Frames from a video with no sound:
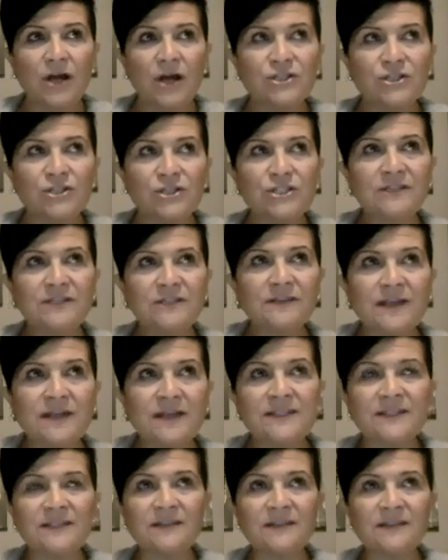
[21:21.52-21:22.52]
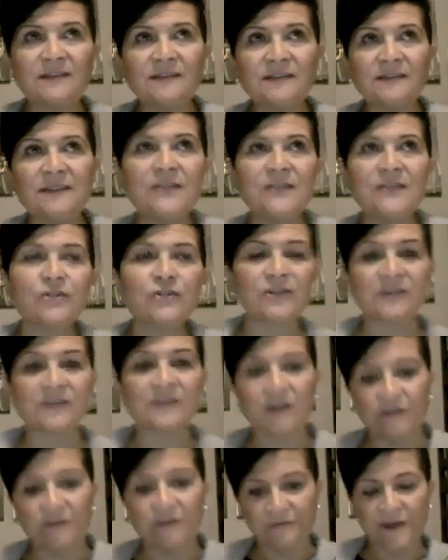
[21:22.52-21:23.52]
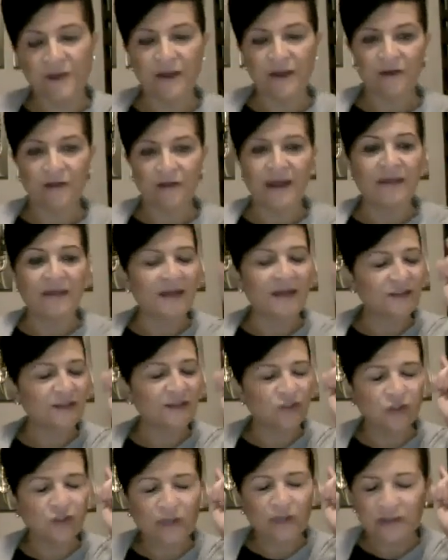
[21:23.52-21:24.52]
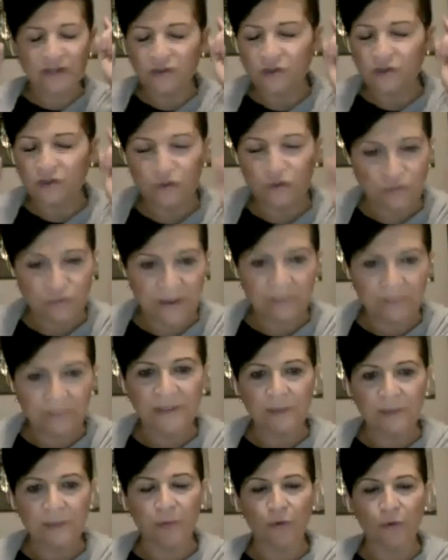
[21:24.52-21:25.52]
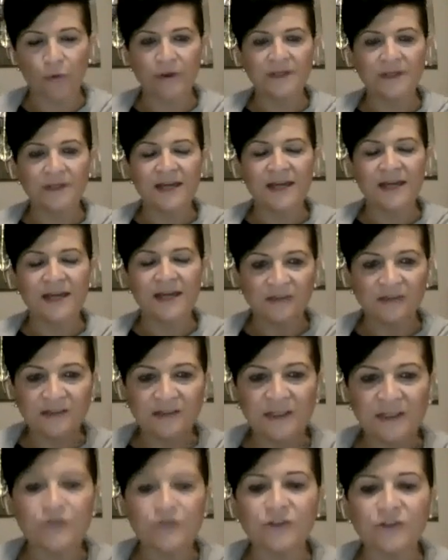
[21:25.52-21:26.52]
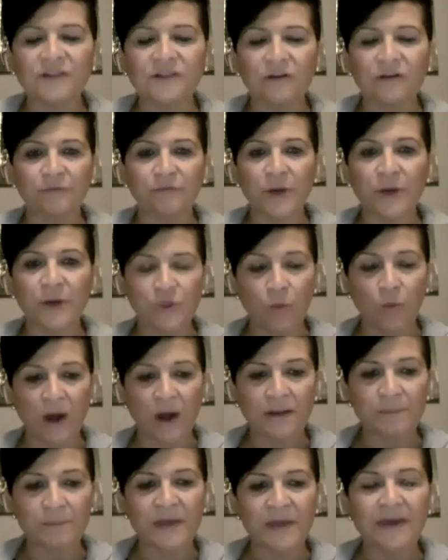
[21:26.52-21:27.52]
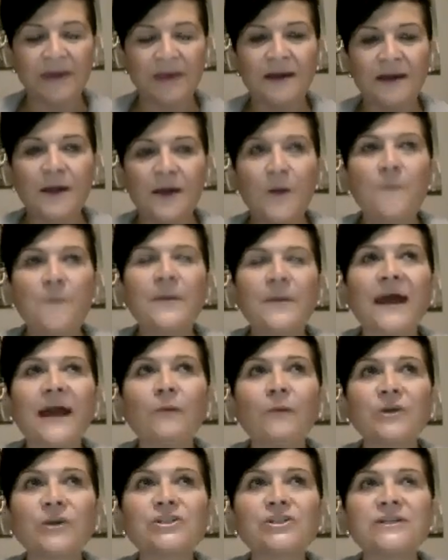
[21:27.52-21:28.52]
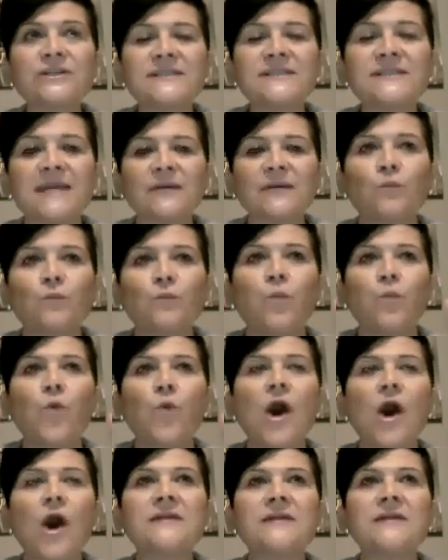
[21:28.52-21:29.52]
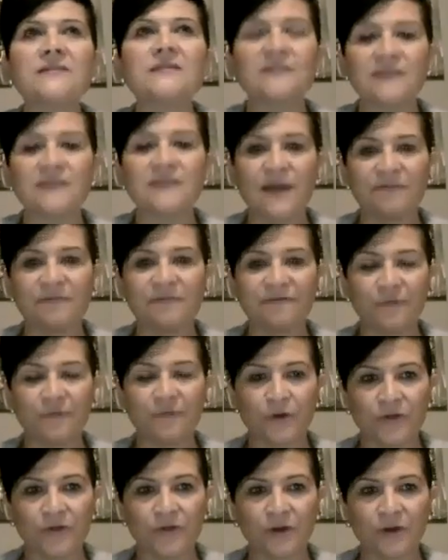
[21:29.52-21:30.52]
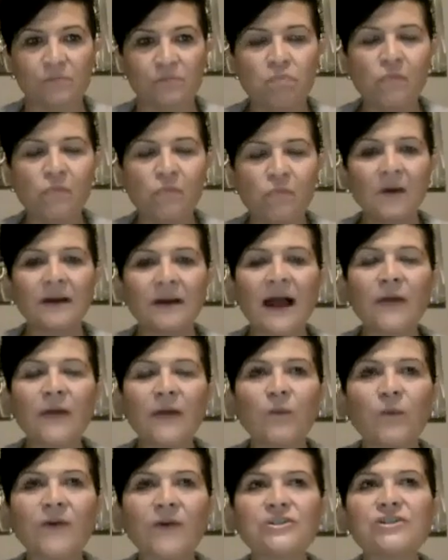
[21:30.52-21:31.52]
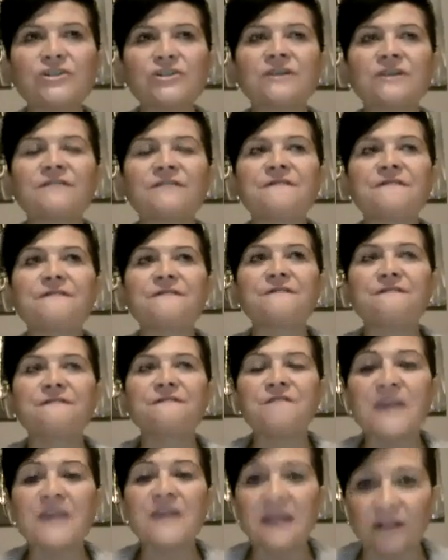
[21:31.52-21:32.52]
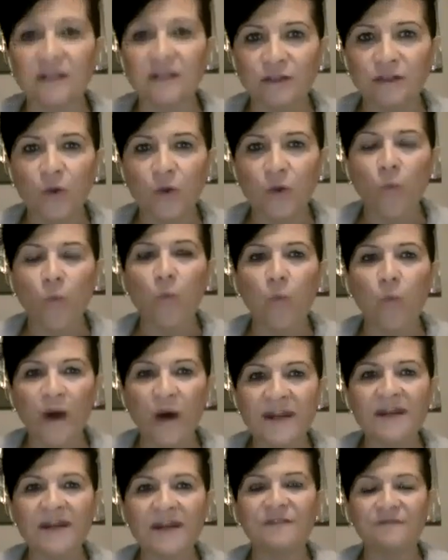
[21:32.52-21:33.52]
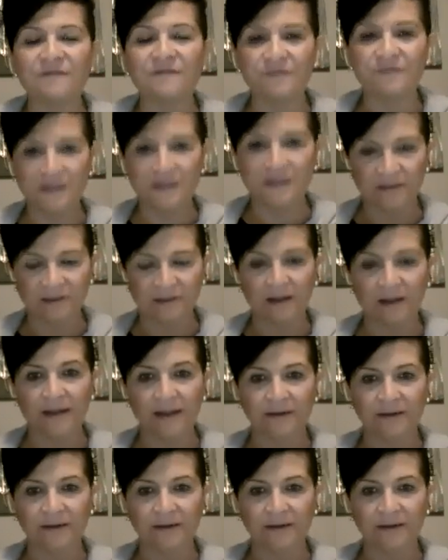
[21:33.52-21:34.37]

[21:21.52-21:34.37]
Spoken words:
She said to see yourself there, and that's extremely important. Yes, see yourself where you want to be, but I want you to take it one step further. I want you to feel what it feels like.